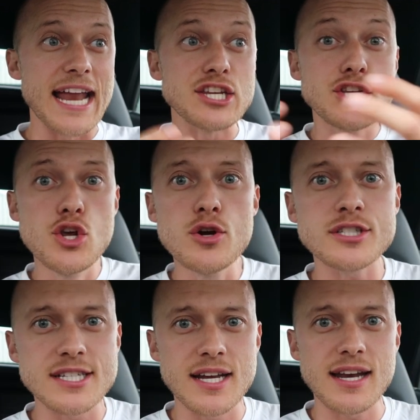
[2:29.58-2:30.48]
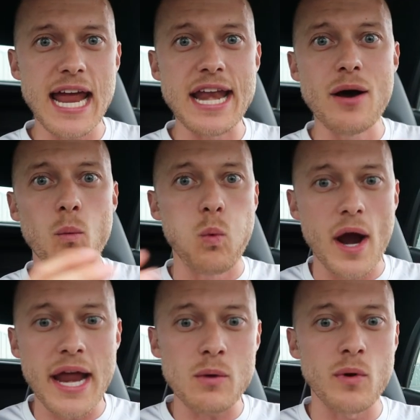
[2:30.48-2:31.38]
and use it in a
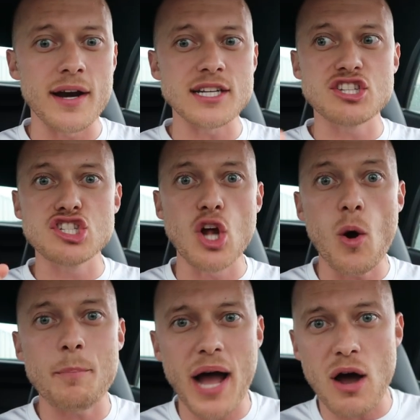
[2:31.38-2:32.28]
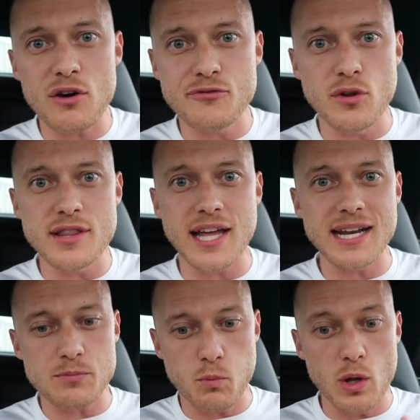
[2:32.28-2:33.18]
way where it's so powerful
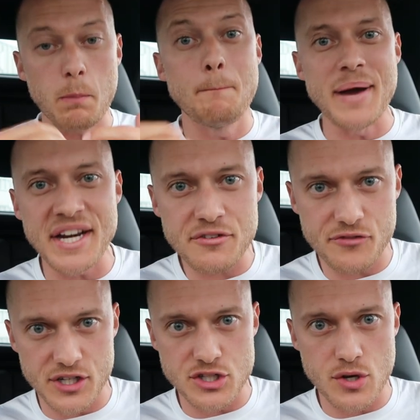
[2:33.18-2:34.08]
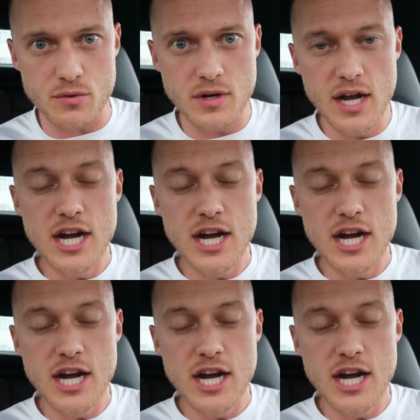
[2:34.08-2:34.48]
that it will benefit you.